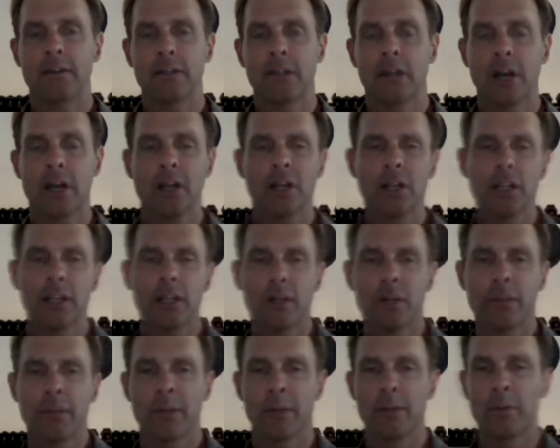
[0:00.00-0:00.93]
talk a little
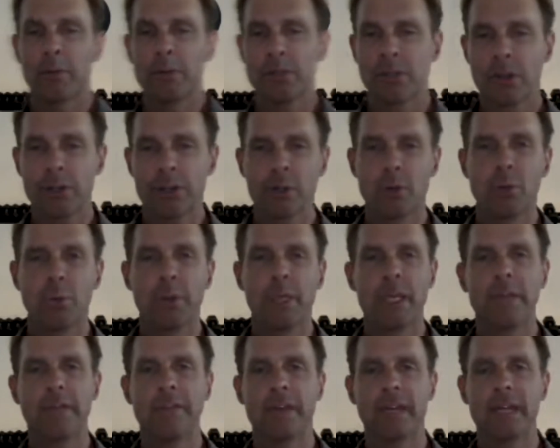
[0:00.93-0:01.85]
bit, we start to
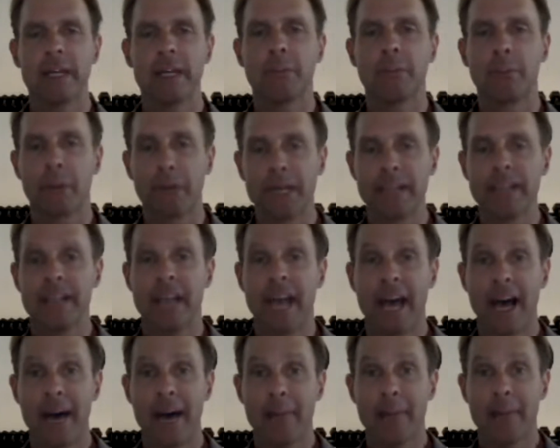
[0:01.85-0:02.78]
weave in
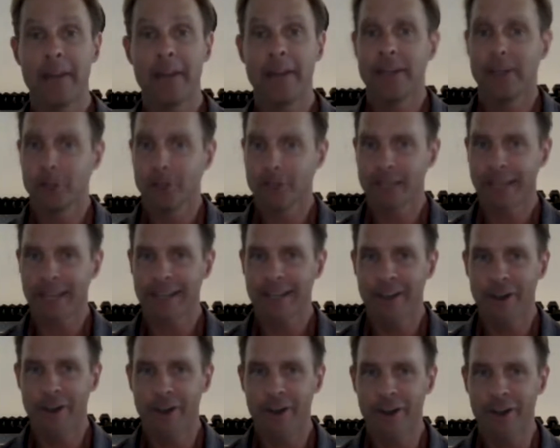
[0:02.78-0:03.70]
BrainTap, your
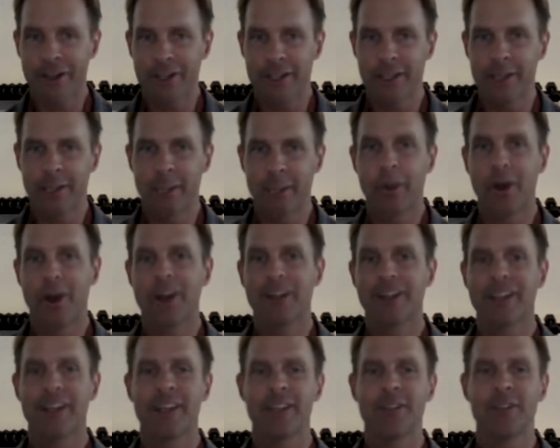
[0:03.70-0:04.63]
technology, the
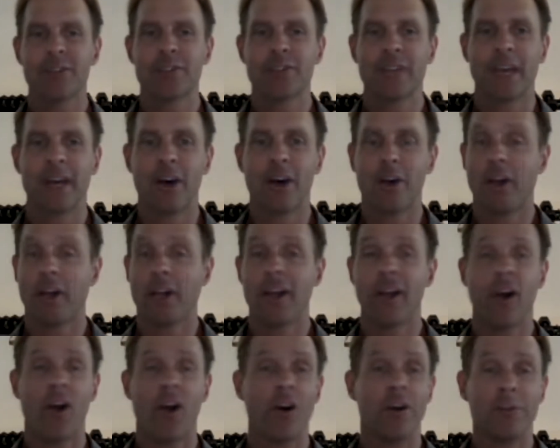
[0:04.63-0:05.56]
product that you sell, like
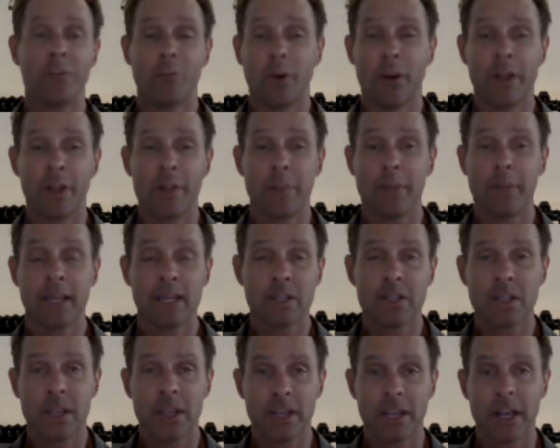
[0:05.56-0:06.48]
one of the biggest
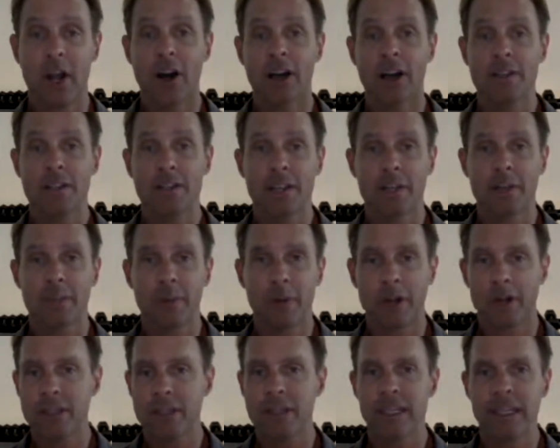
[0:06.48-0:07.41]
selling, hottest selling
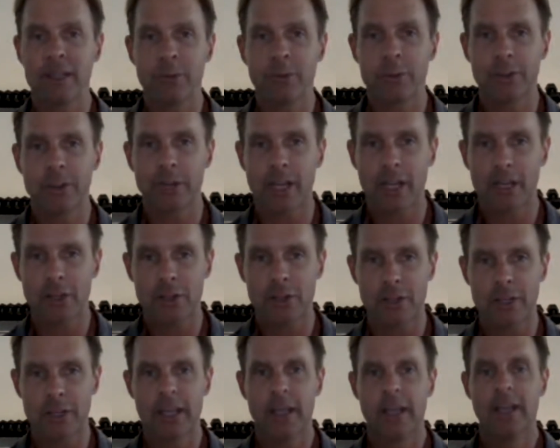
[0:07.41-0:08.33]
products anywhere in the
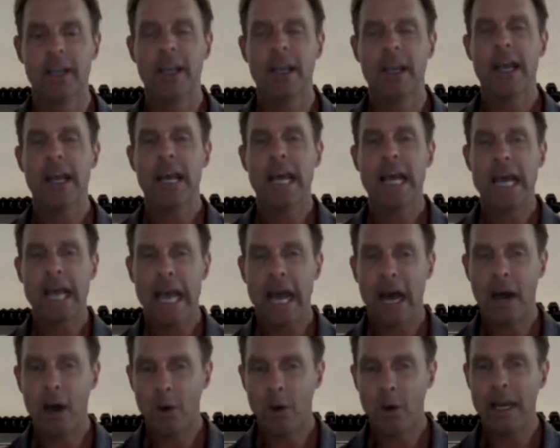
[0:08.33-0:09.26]
country,
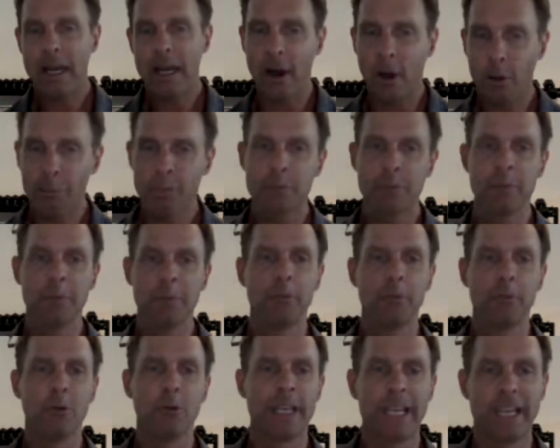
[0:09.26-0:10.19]
how it helps
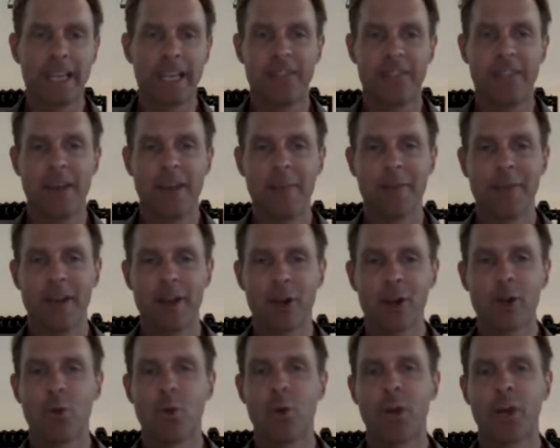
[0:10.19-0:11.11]
people get them
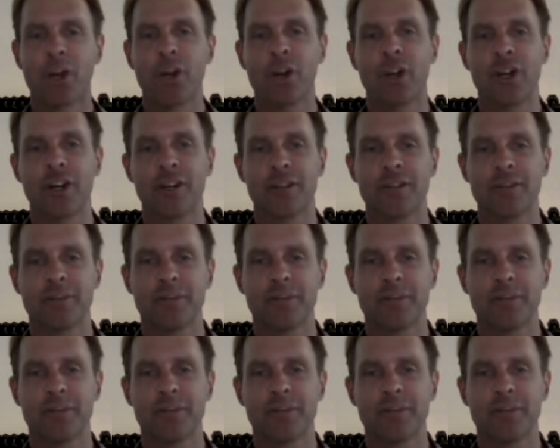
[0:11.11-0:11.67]
there quicker.